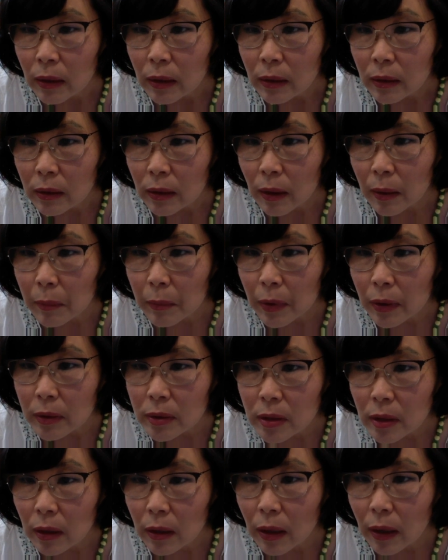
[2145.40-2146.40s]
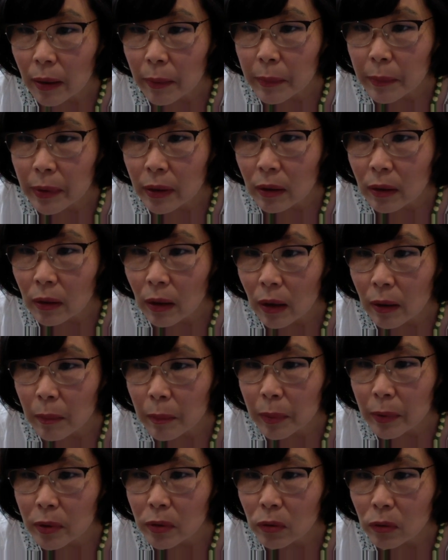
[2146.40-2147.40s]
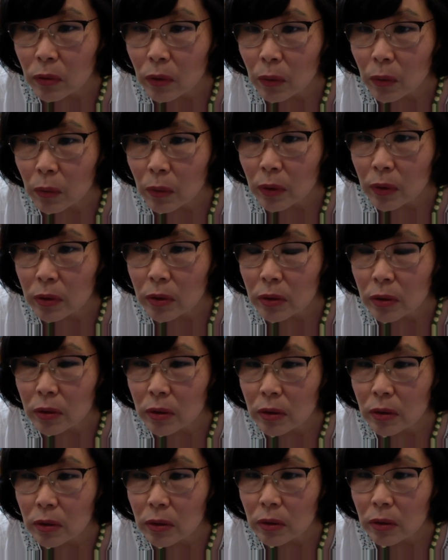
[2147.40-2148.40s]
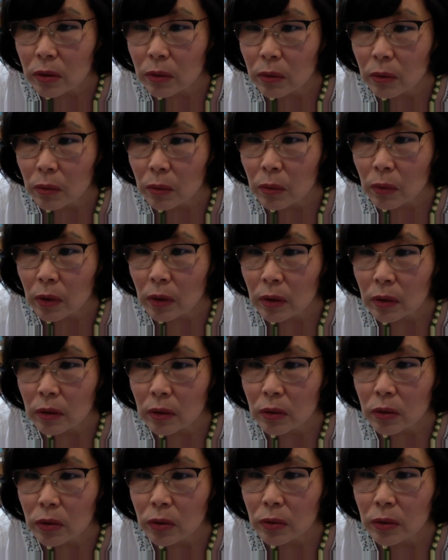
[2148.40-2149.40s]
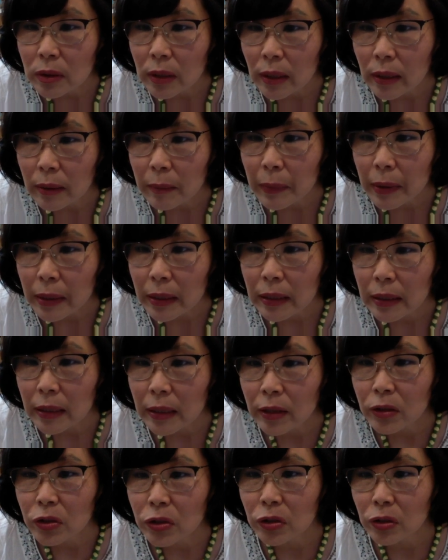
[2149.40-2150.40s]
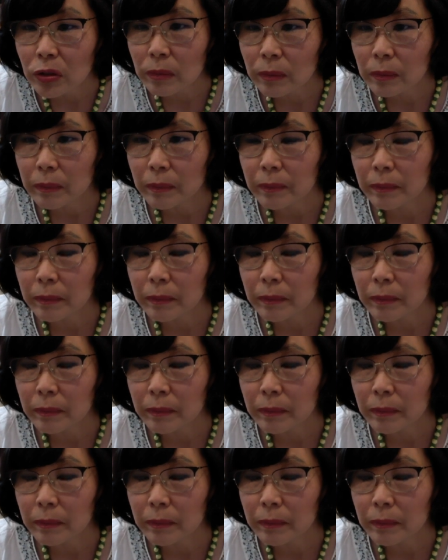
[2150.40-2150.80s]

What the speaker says: Namrata, I'm in a lot of, but don't know want to take medication.